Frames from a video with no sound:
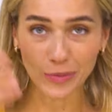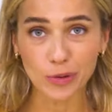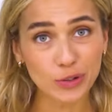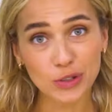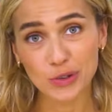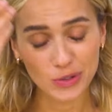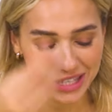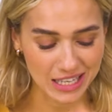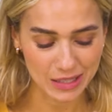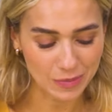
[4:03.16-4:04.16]
I'm going to use
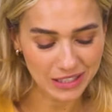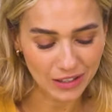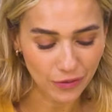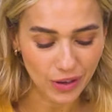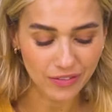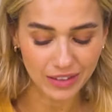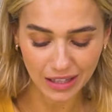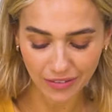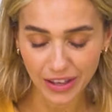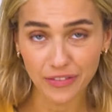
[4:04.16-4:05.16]
these, but if you have
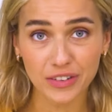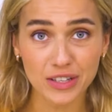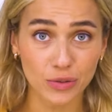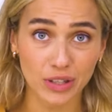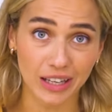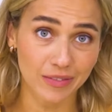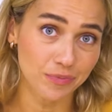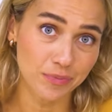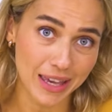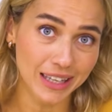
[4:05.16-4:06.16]
vanilla wafers, you can
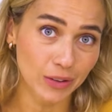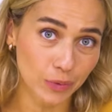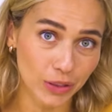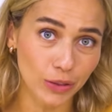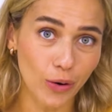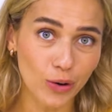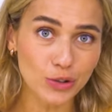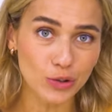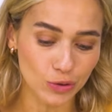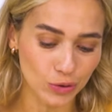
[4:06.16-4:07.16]
make it with
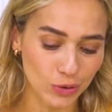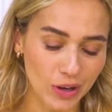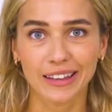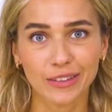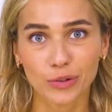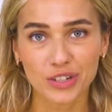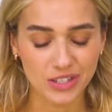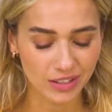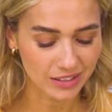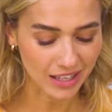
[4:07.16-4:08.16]
those to get the
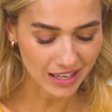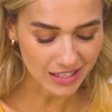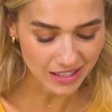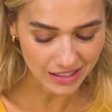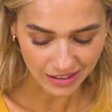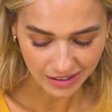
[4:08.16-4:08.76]
original taste.